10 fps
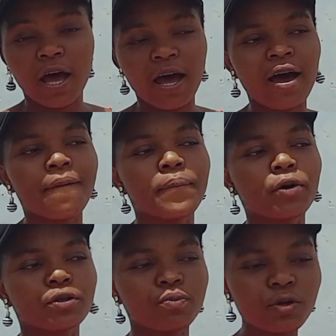
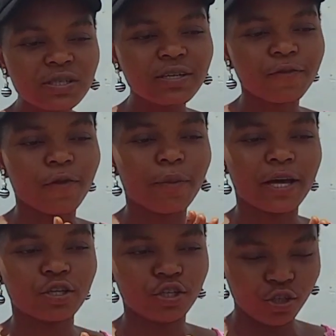But mostly for
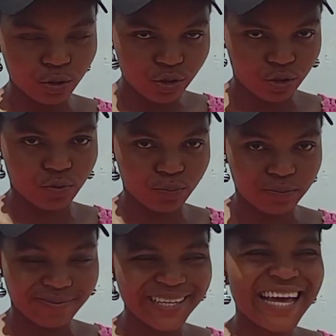my YouTube.